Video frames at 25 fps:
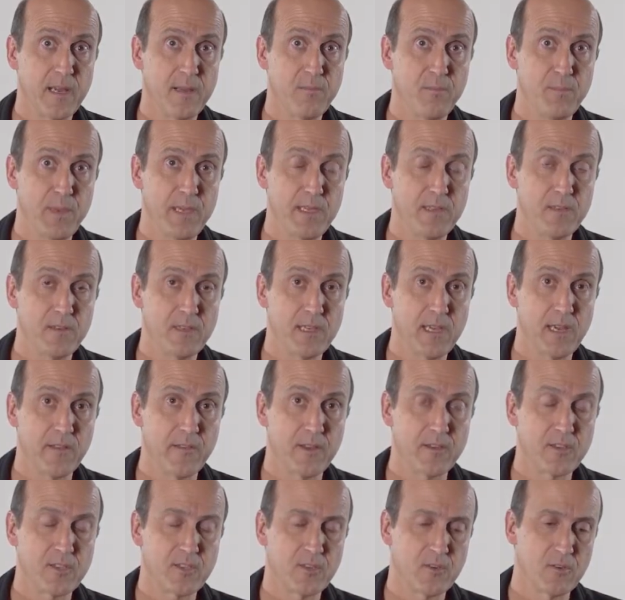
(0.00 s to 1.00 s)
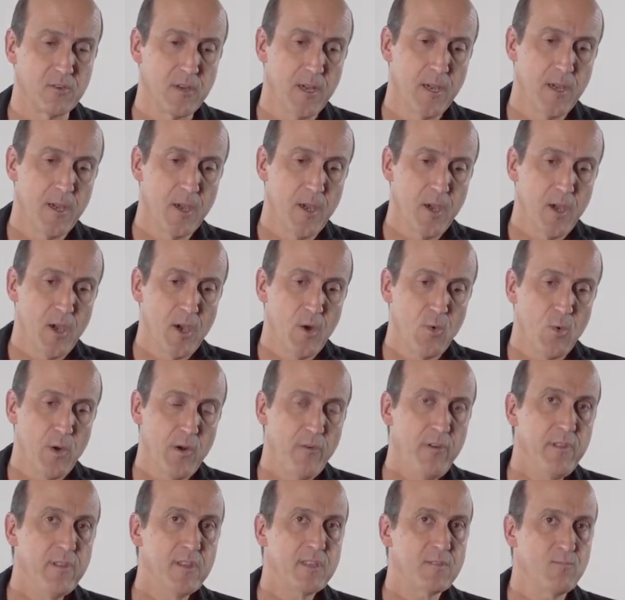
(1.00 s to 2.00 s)
and be together. So
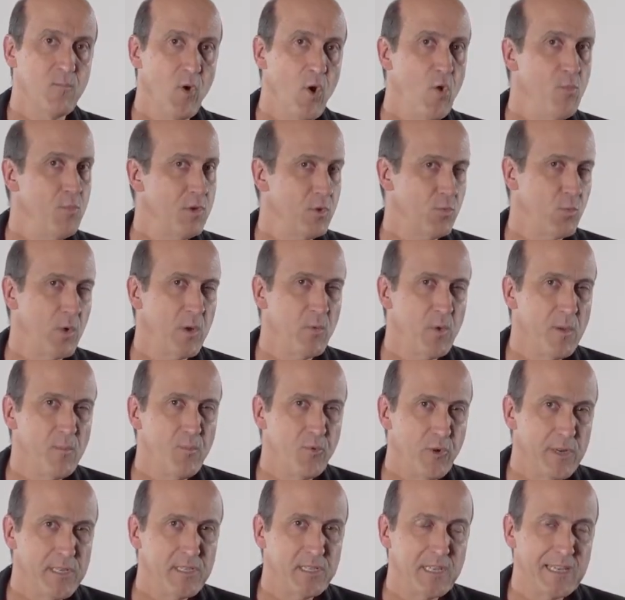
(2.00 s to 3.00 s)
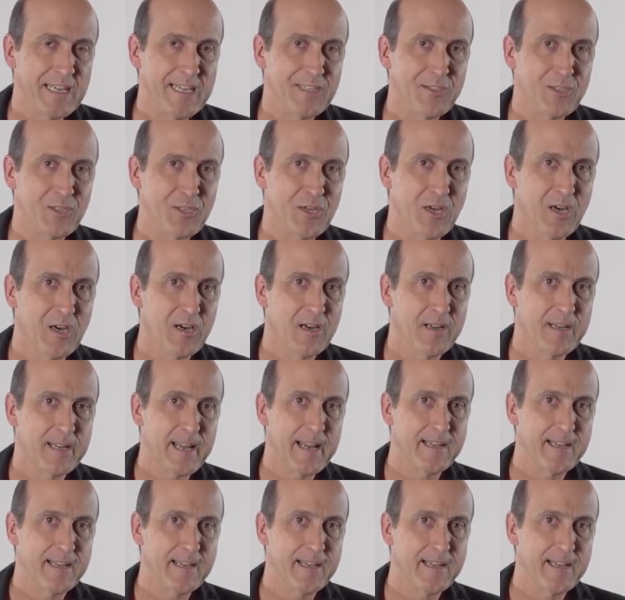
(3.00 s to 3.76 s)
we're in this moment where we're pressing into God.